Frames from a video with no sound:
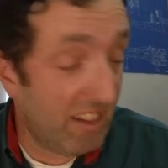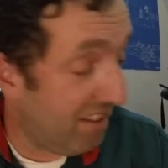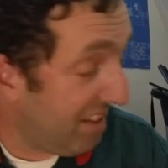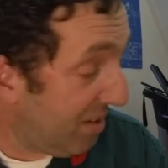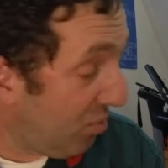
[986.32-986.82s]

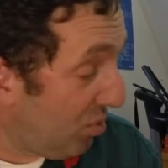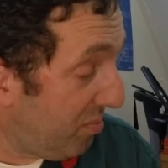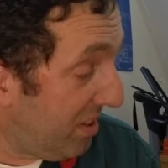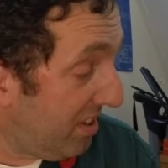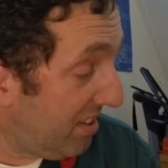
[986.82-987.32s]
that would
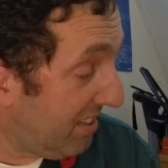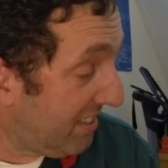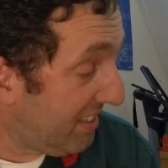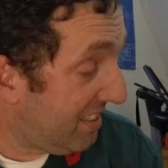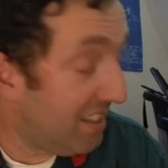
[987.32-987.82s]
be
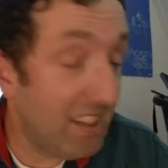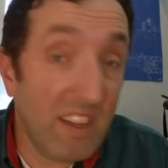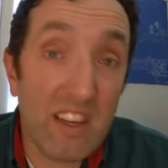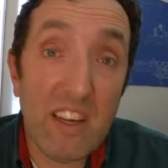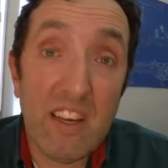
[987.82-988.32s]
nice.
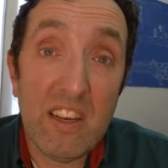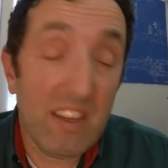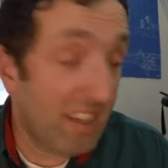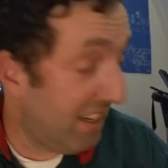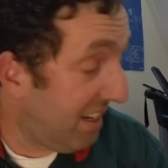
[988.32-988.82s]

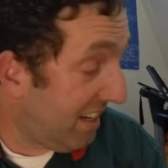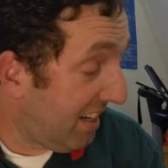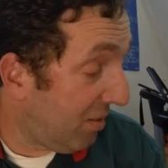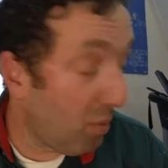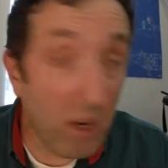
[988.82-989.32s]

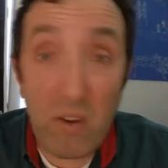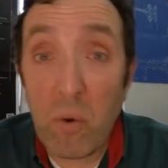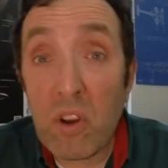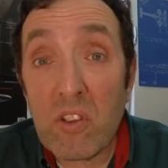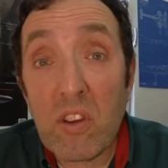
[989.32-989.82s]

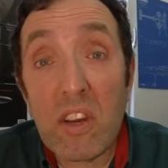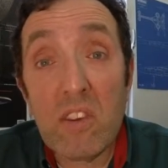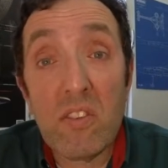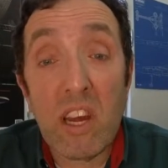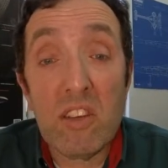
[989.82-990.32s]
We're
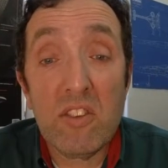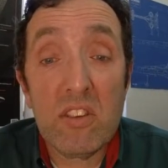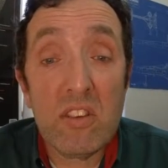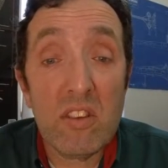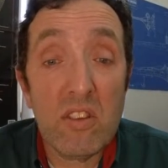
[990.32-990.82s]
starting on the
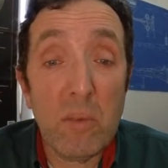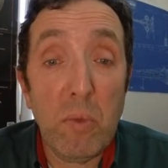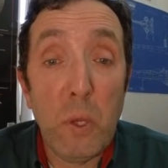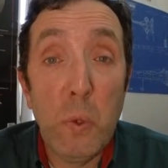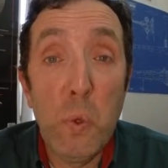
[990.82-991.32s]
engine, the
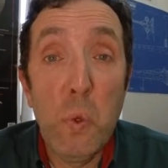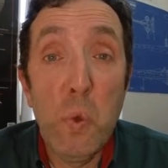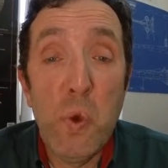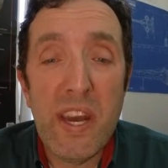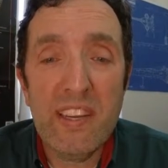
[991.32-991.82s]

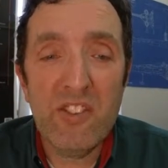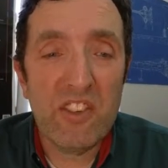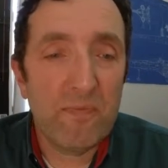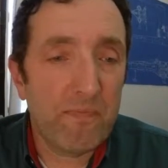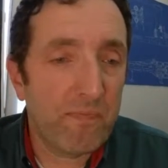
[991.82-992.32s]
blue
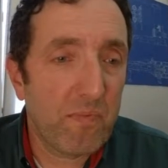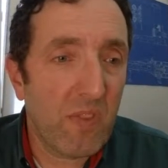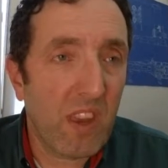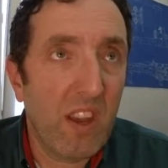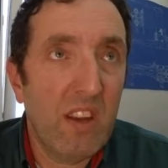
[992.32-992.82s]
engine,
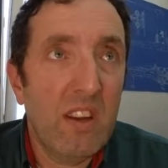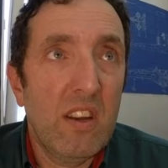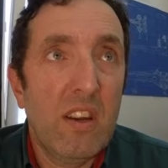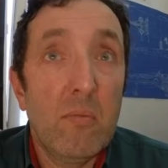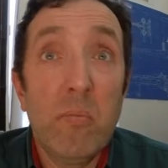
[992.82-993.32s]

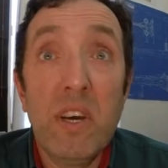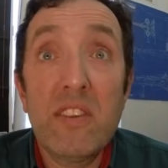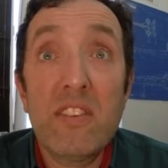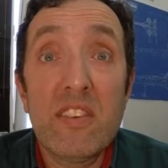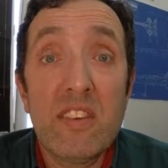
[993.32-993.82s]

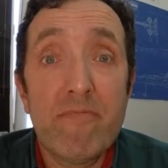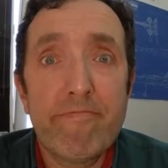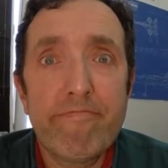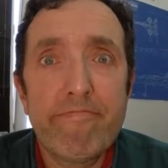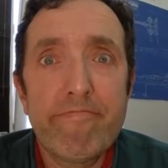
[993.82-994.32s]
but I
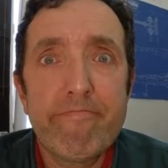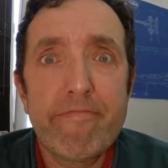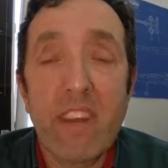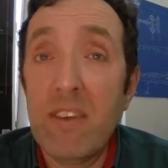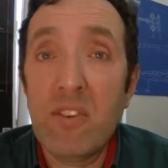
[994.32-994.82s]

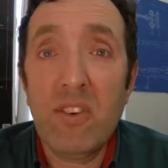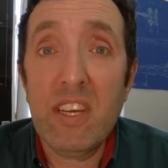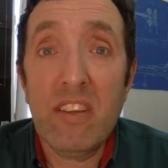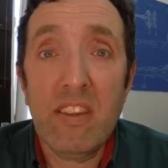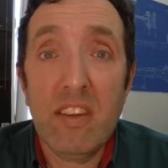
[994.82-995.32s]
haven't got
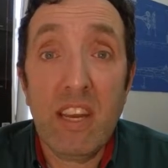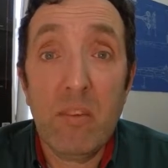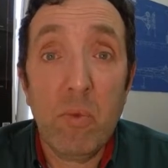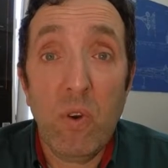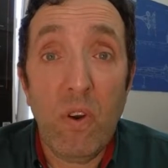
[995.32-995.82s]
anything
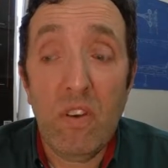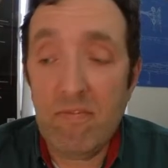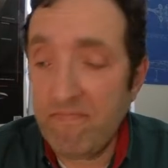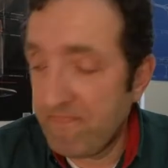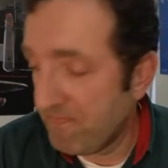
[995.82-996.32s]

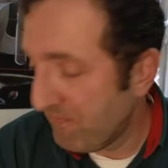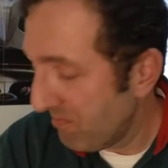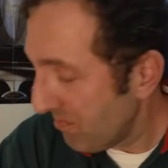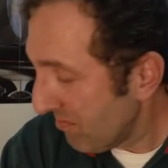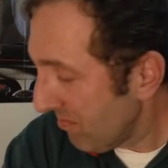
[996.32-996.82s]
anymore.
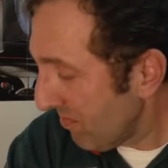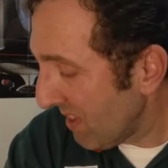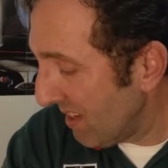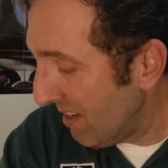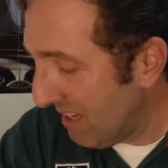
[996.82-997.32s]

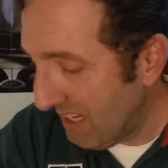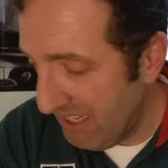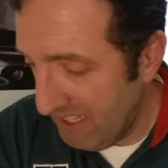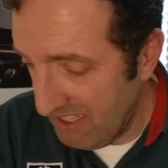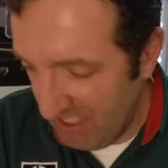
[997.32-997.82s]

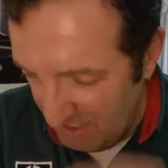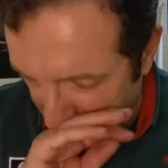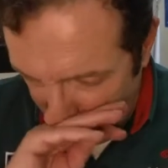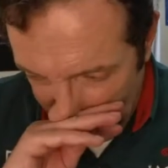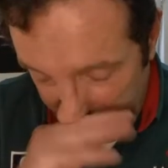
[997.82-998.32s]

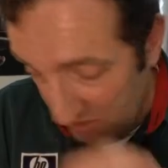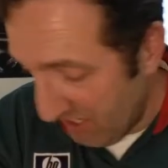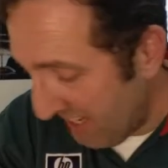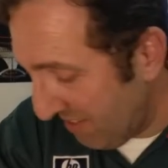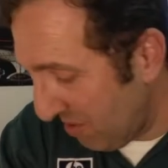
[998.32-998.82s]
We've
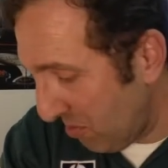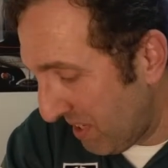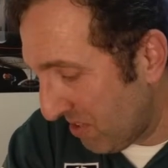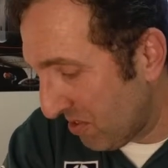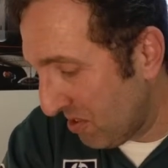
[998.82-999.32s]
not had too
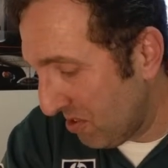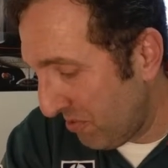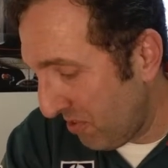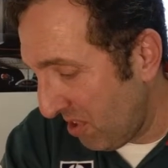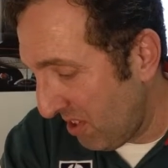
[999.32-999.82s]
many screws,
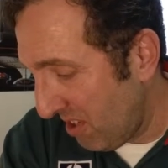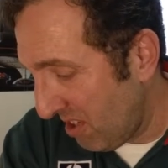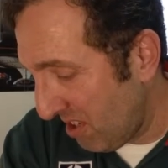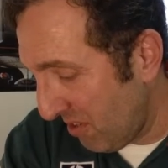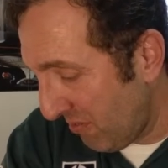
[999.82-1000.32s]

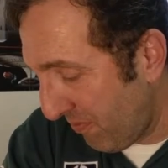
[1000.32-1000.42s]
only